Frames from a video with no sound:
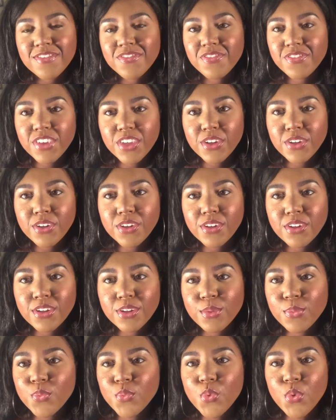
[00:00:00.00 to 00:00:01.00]

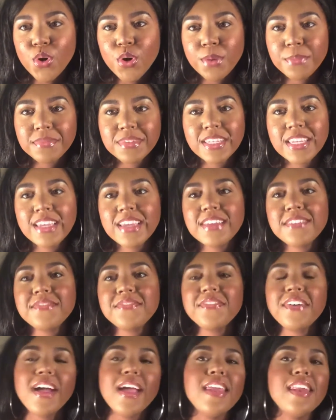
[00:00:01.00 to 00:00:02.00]
feel warmly
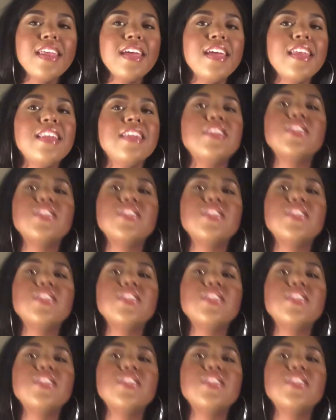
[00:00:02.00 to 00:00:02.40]
invited and